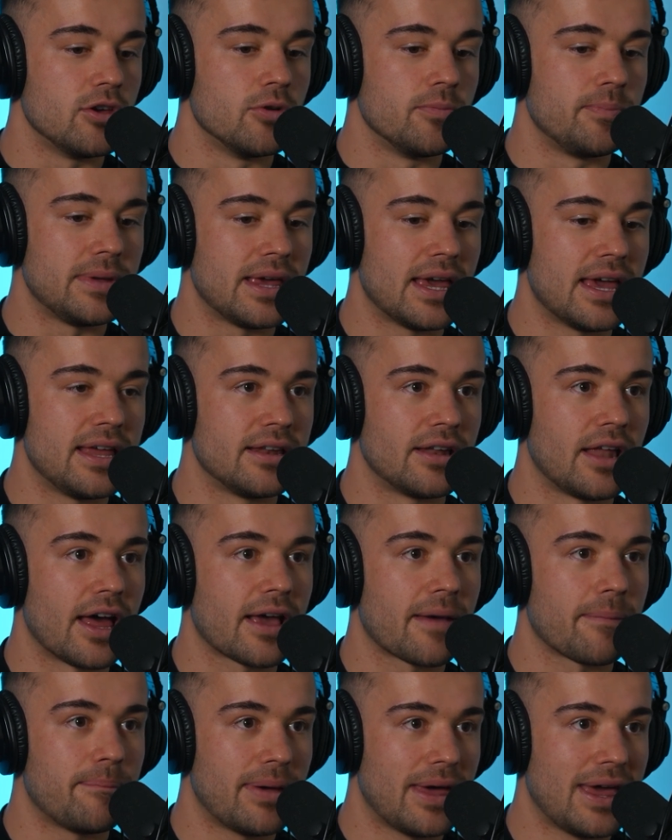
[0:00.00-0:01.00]
be in
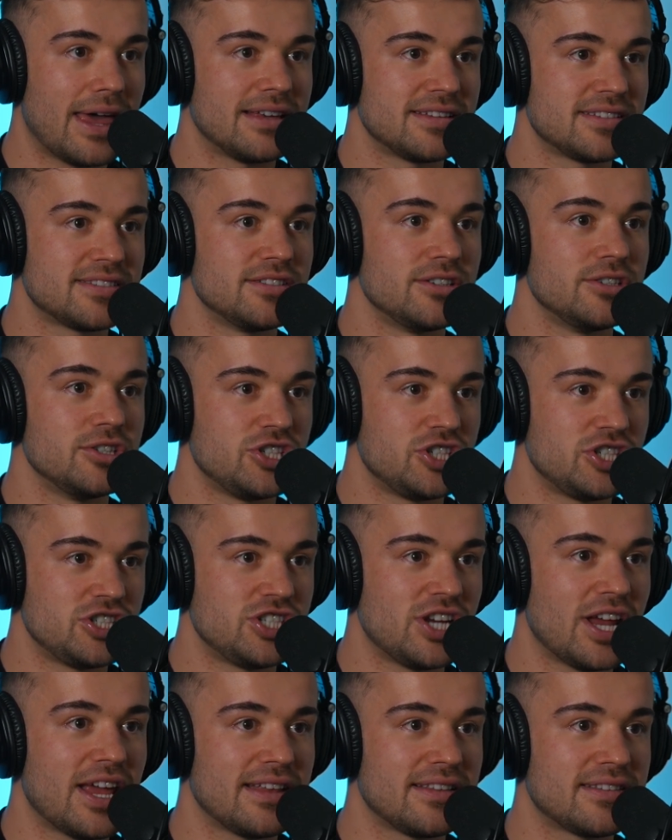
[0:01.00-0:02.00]
like piss and
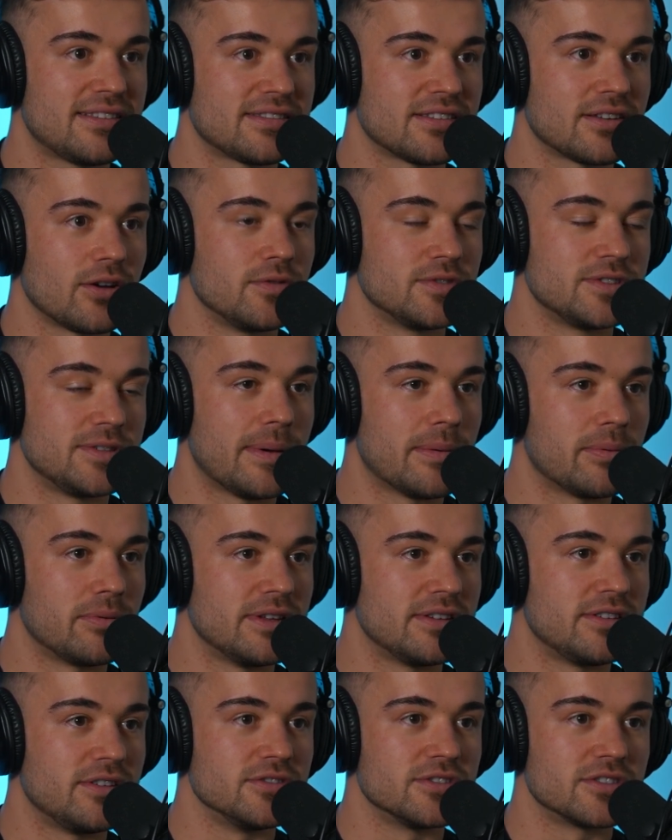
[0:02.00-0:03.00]
shit. Obviously, people
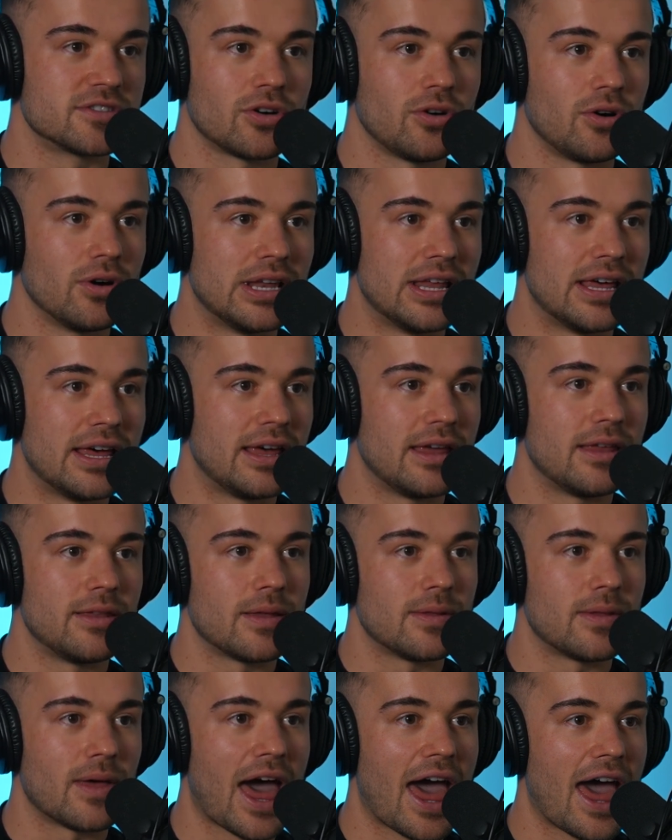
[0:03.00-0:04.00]
need to use the toilet.
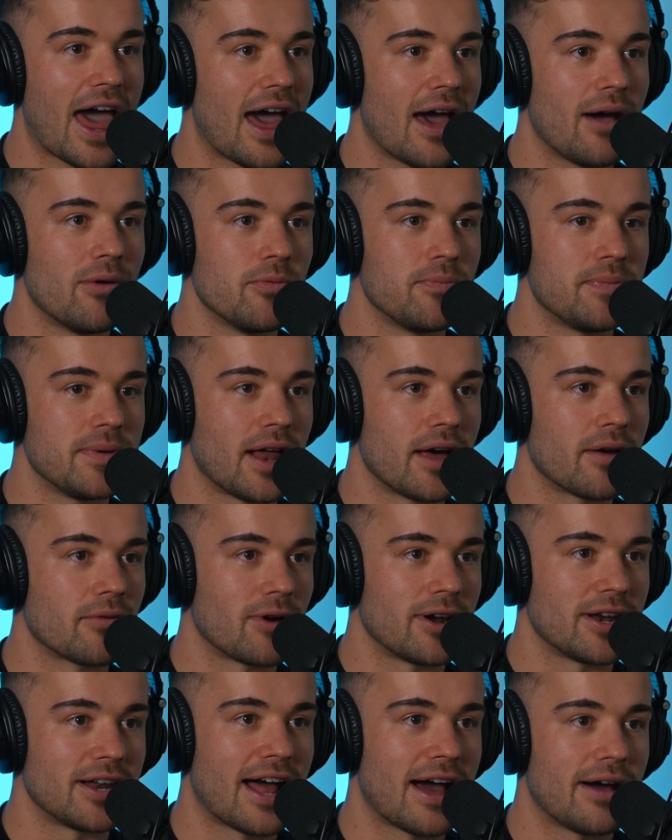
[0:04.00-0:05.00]
The air would be like
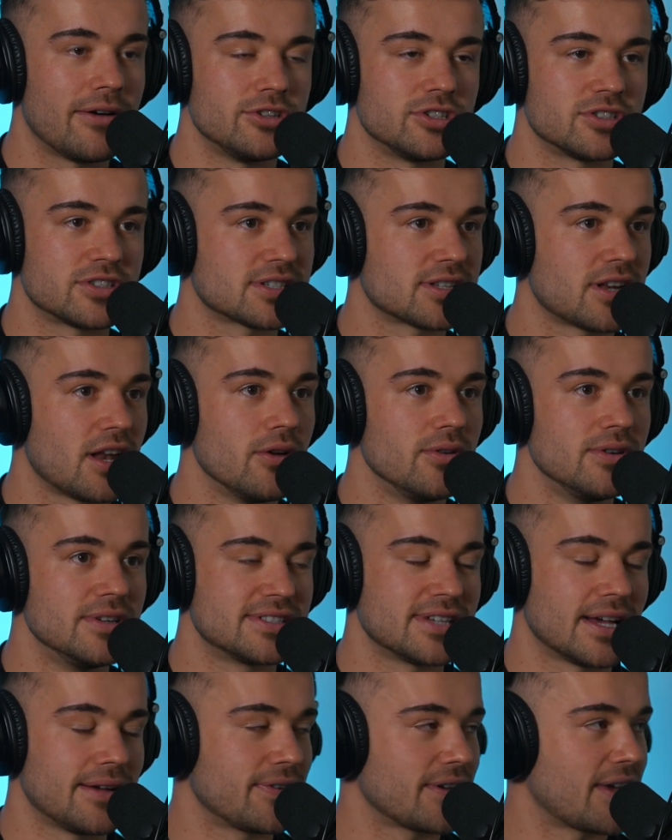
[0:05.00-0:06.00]
running out. You just slowly
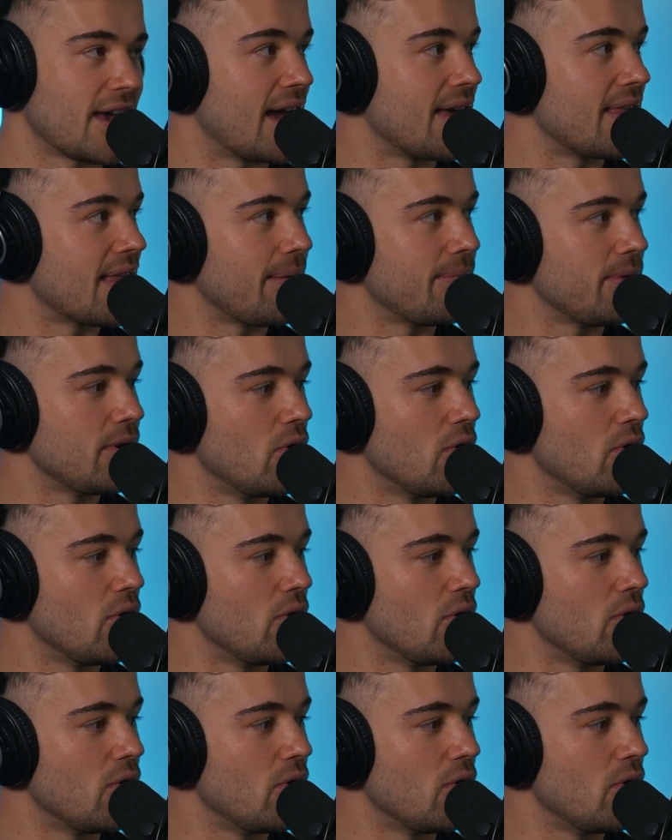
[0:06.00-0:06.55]
suffocate. That'd be